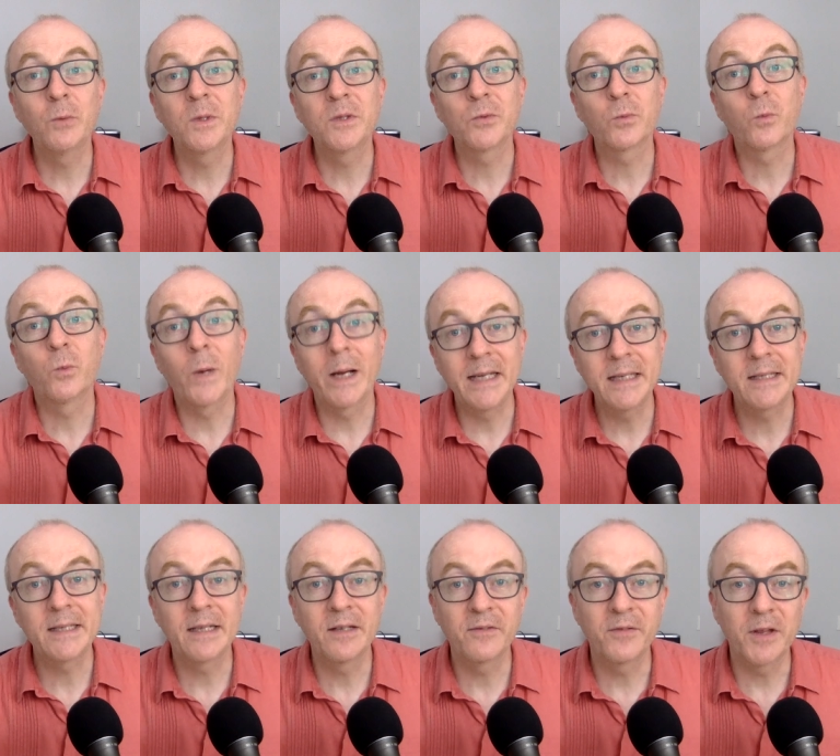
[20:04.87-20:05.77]
was
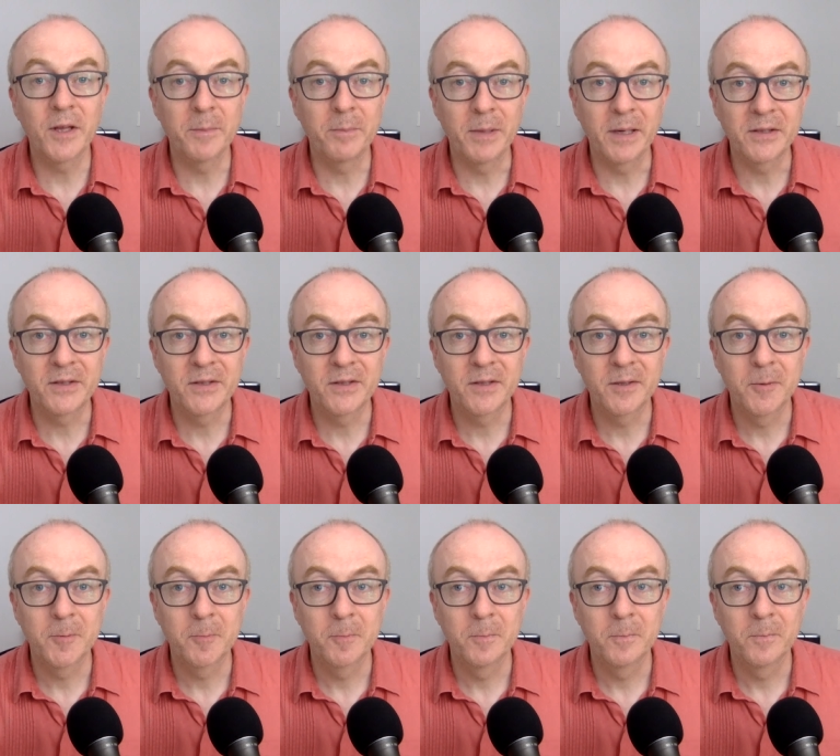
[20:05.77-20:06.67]
waiting for the bus.
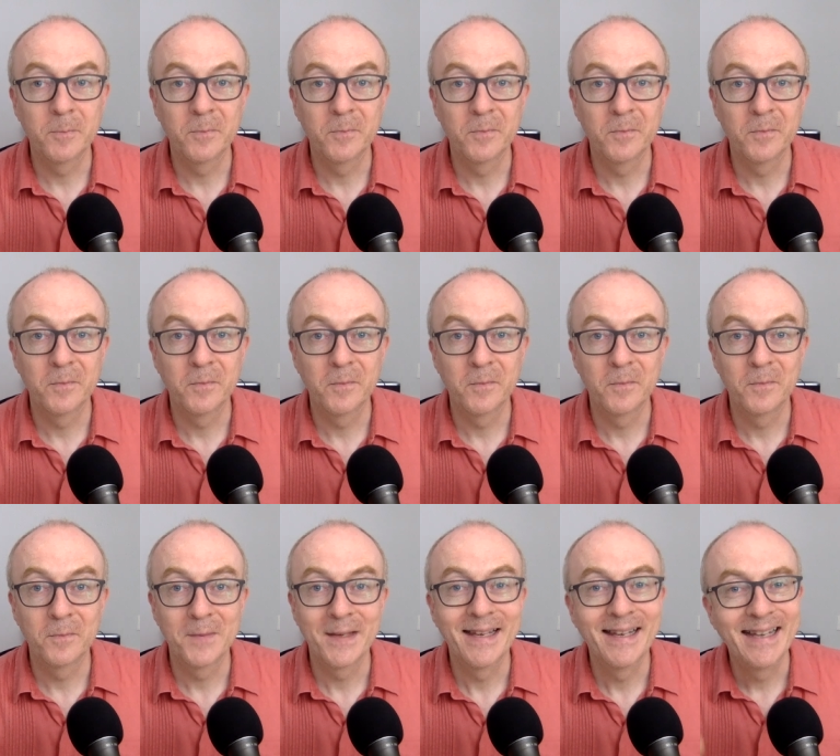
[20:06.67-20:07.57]

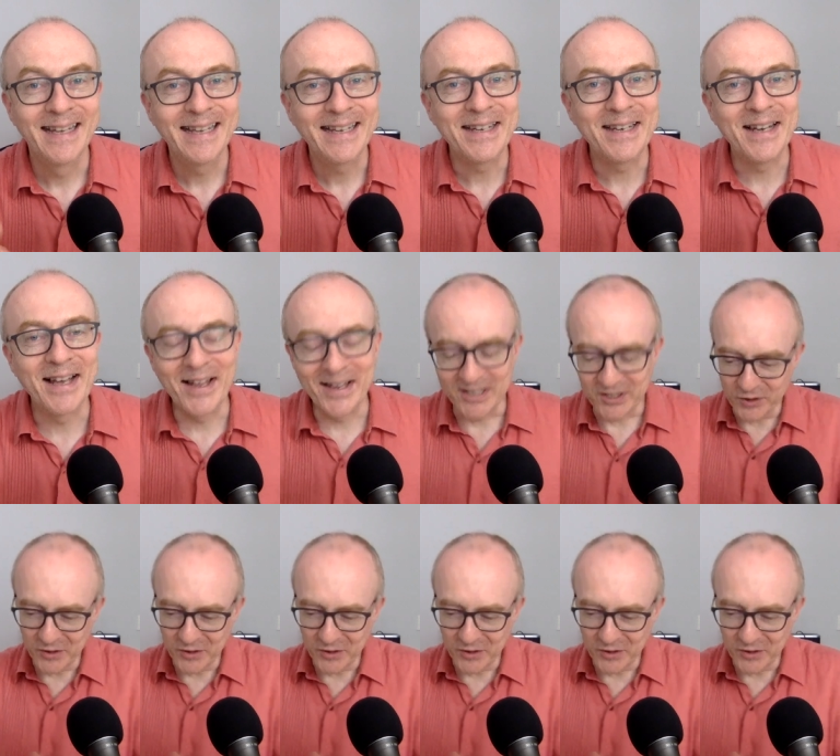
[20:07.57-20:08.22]
Nice.